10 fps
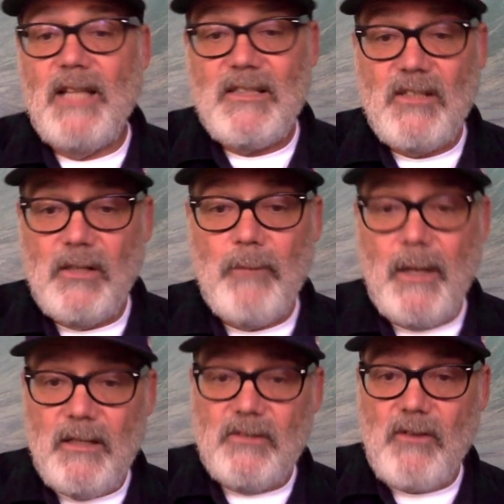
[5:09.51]
that's a good way
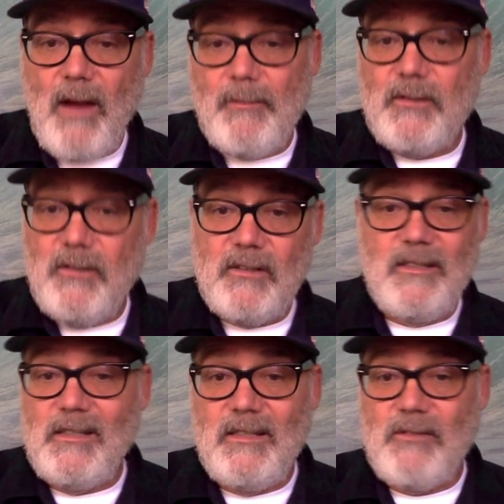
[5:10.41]
to describe it too, because
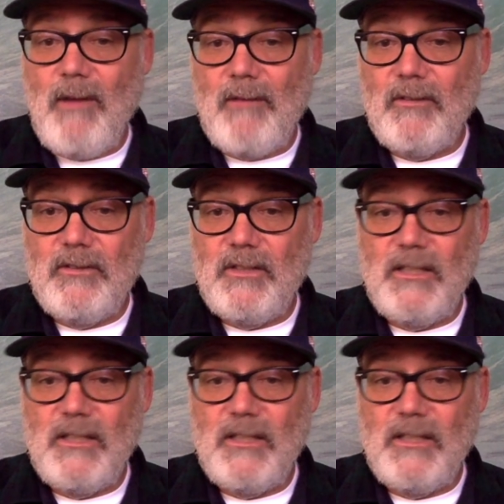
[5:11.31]
it is a revolution.